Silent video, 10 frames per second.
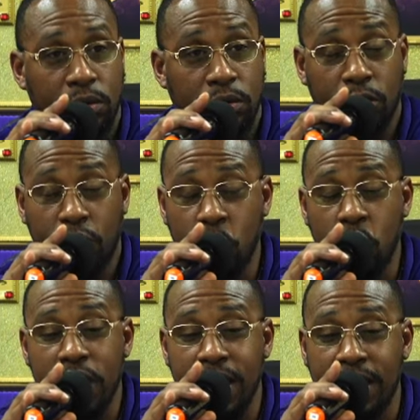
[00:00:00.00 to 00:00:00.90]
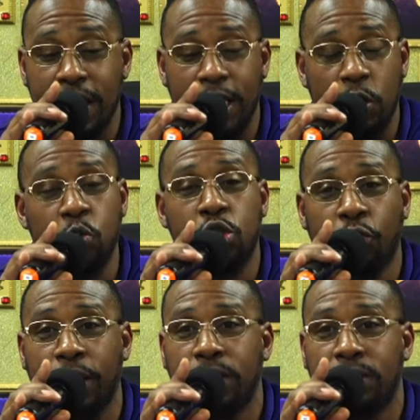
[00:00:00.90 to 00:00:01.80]
himself. You eat and you
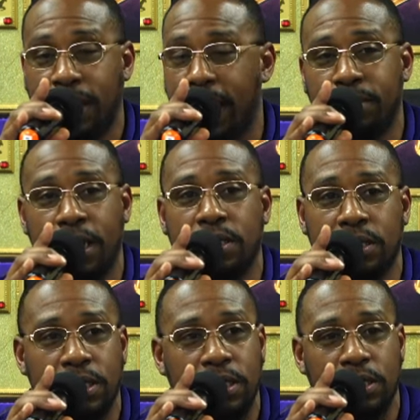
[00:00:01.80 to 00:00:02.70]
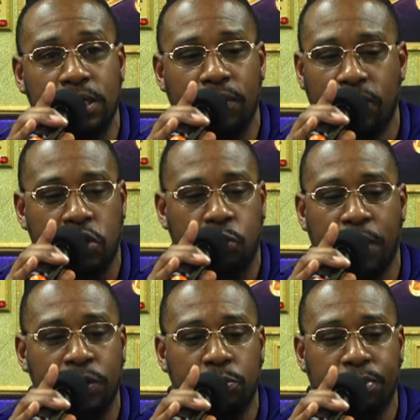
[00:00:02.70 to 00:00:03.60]
drink damnation to yourself. This is a
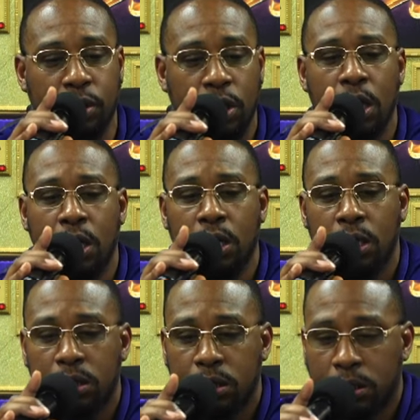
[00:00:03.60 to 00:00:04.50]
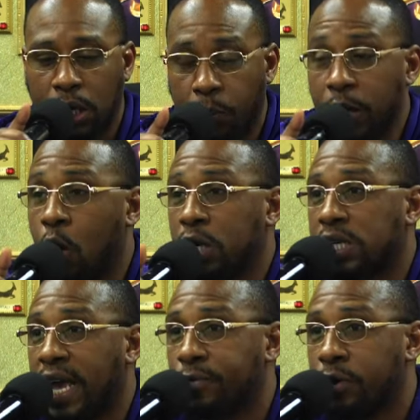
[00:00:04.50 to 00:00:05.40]
spiritual book. Did we go into
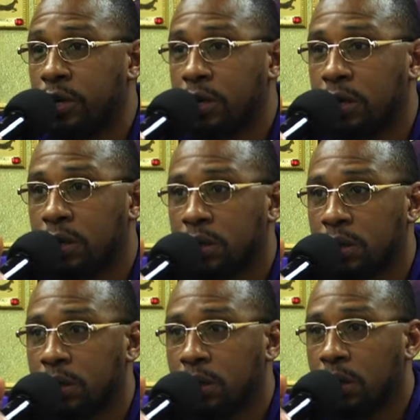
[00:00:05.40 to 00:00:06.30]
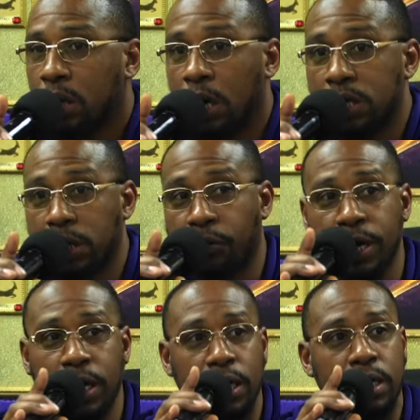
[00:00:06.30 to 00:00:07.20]
slavery? Is it
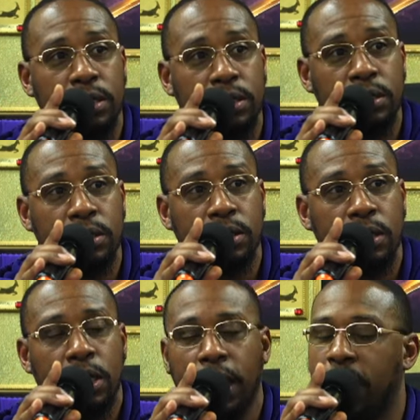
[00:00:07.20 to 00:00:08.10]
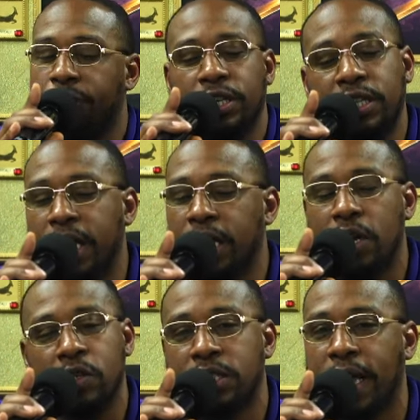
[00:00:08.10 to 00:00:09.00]
written in here? Everything
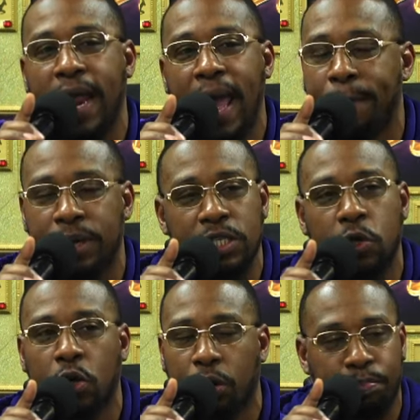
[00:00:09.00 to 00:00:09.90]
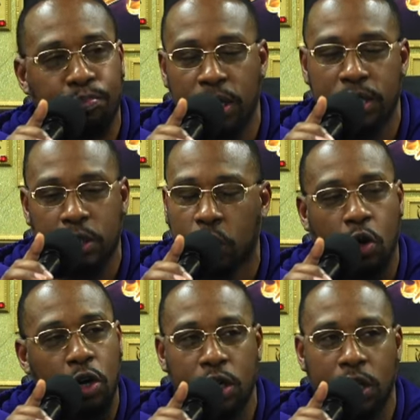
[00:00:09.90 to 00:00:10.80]
else that happened is gonna is
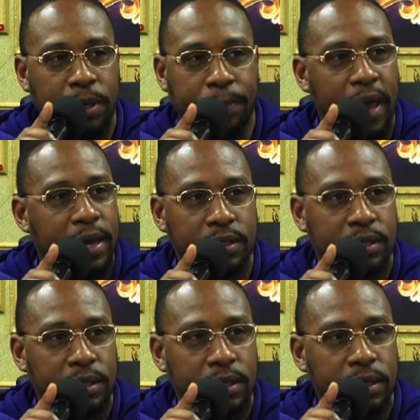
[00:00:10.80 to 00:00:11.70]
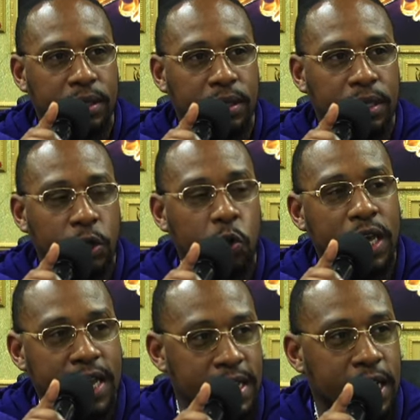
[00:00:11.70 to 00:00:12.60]
gonna come to pass. You
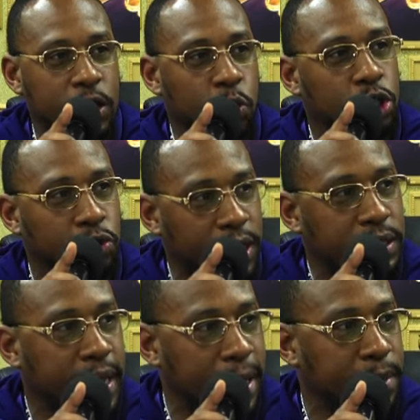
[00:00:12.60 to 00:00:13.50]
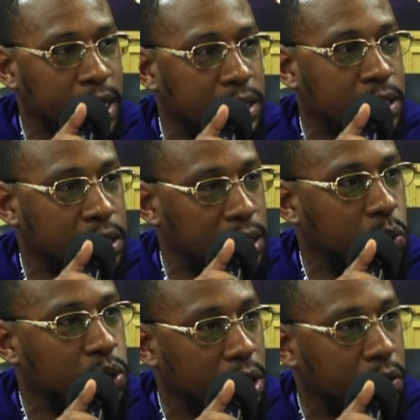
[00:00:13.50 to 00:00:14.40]
eat and you drink damnation to
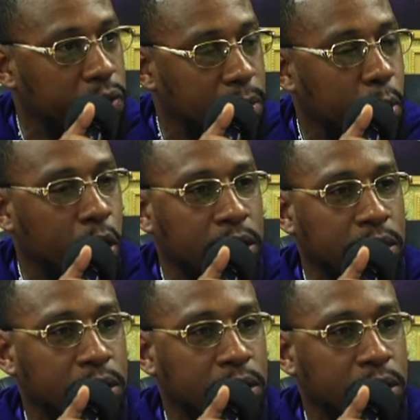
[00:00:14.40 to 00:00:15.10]
yourself. Come on.